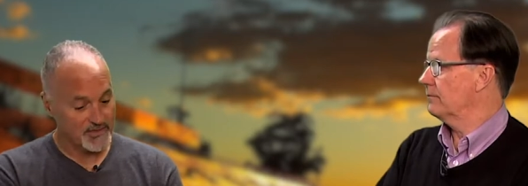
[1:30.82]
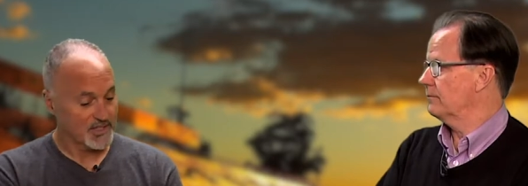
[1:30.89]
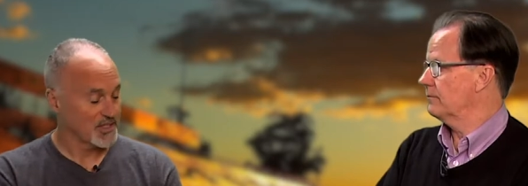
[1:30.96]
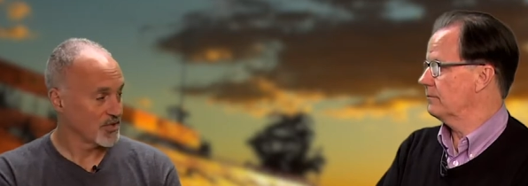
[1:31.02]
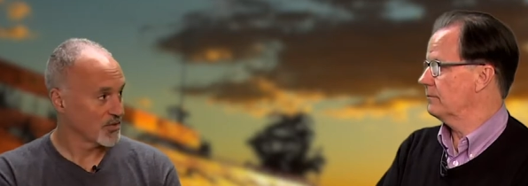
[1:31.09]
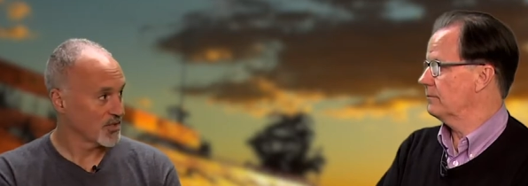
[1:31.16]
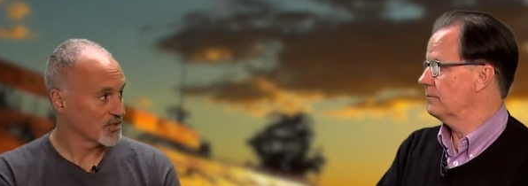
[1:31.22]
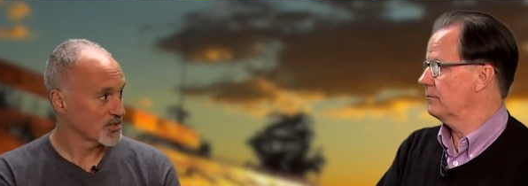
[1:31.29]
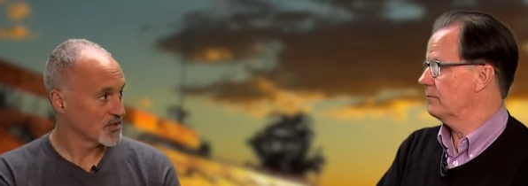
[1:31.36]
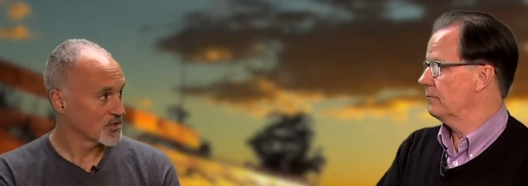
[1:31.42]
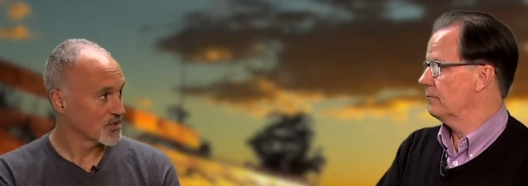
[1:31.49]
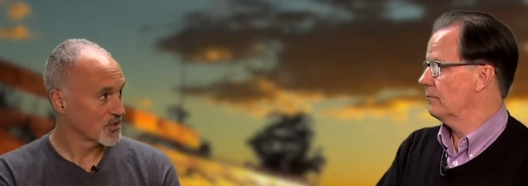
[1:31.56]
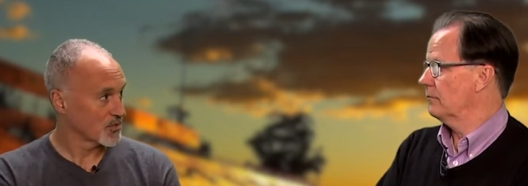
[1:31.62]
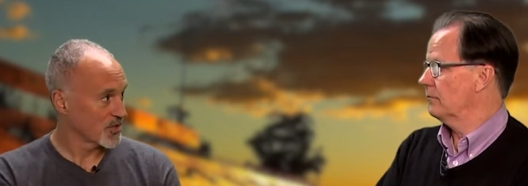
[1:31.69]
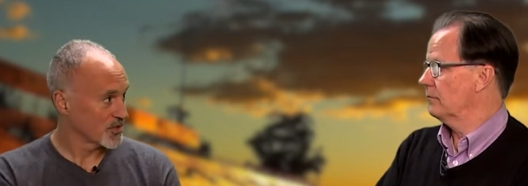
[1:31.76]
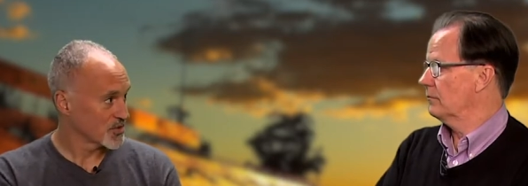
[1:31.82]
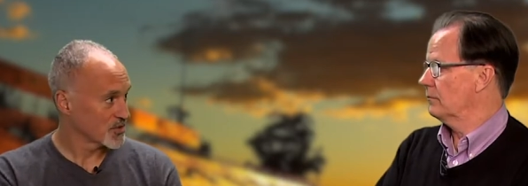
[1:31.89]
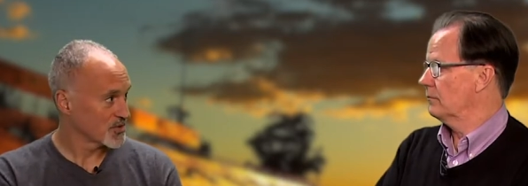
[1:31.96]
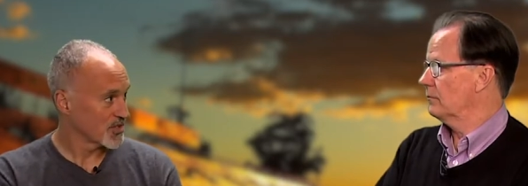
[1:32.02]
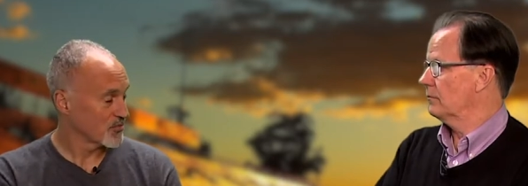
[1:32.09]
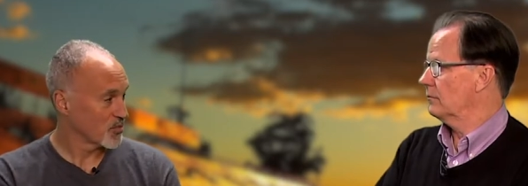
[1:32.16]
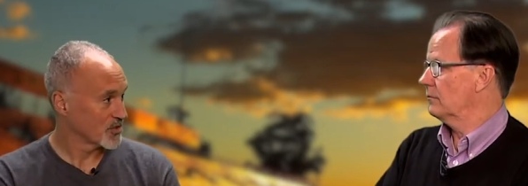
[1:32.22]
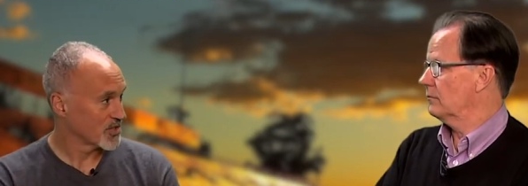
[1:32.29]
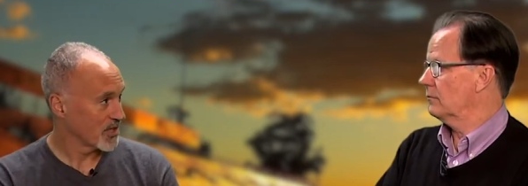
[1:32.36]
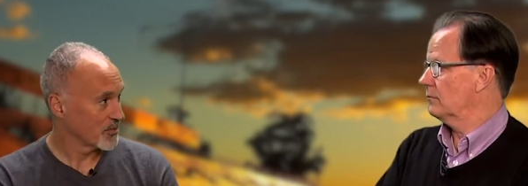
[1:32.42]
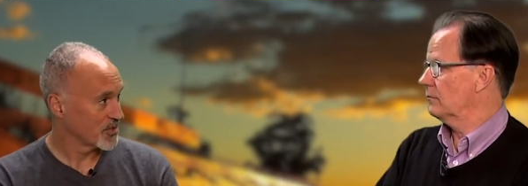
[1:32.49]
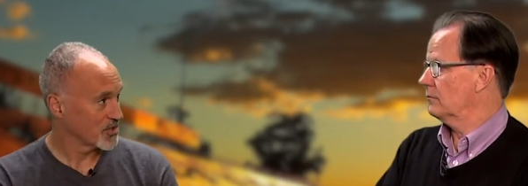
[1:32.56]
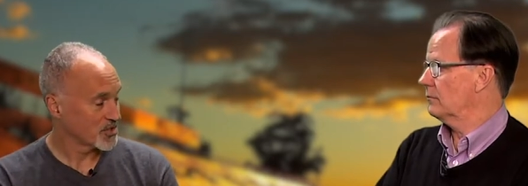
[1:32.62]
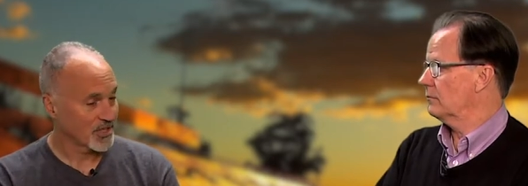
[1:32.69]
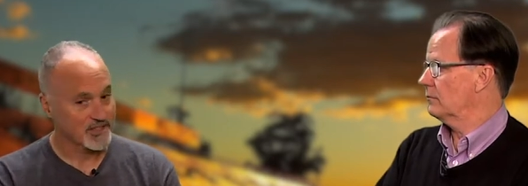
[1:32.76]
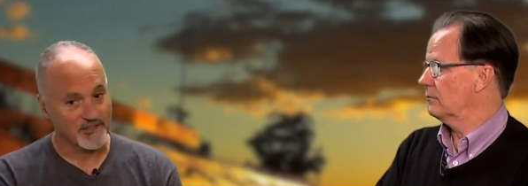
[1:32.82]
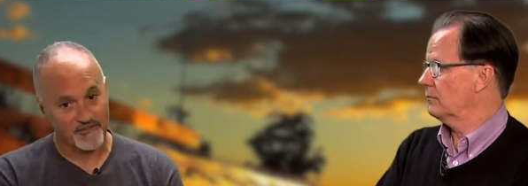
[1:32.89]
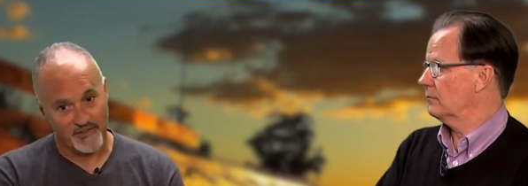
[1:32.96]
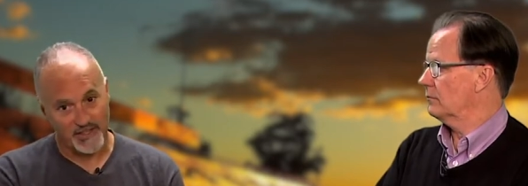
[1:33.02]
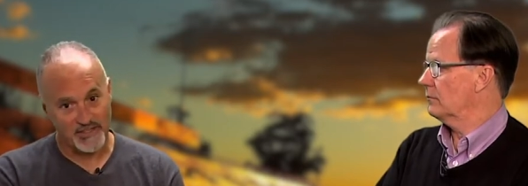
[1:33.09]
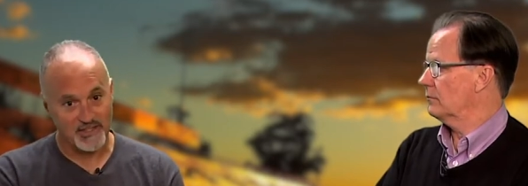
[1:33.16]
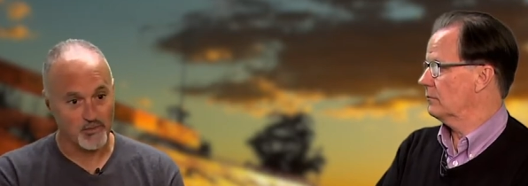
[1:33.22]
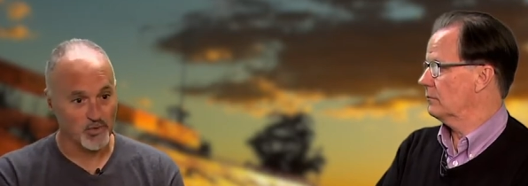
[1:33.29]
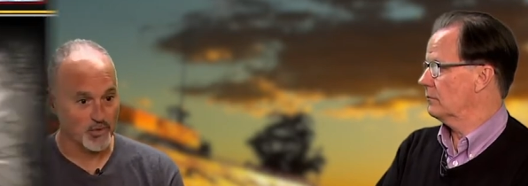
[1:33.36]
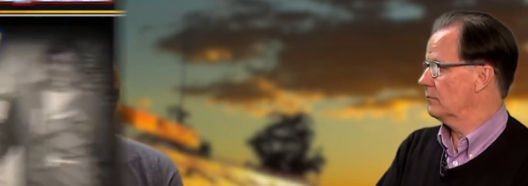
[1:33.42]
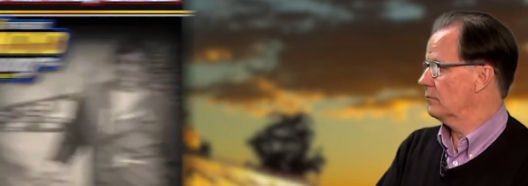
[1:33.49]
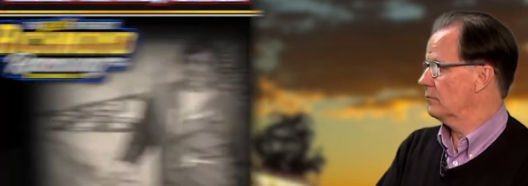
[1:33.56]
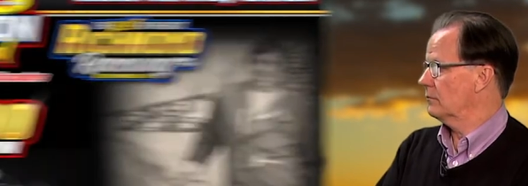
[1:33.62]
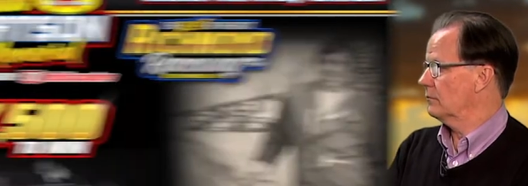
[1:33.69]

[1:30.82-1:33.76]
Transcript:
Speaker 1: heat races. So the racers have more time on the track. The fans have more racing to